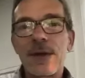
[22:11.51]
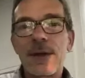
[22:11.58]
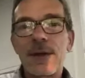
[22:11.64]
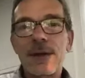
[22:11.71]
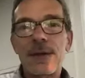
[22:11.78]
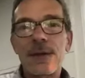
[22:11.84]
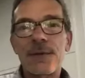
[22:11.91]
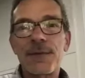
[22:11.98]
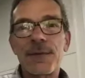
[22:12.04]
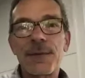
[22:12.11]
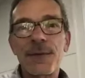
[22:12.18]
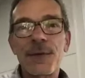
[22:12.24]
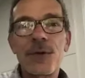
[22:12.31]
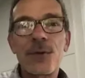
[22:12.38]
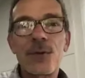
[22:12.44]
a
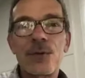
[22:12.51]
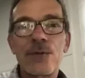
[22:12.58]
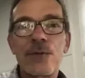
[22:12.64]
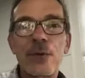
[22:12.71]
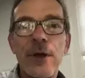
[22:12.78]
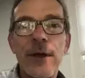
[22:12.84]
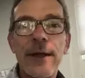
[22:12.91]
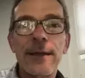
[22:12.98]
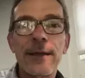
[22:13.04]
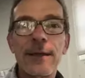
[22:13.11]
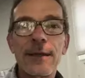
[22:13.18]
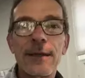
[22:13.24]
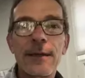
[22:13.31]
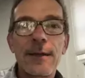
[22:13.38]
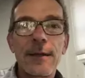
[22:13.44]
huge
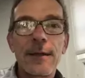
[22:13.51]
variety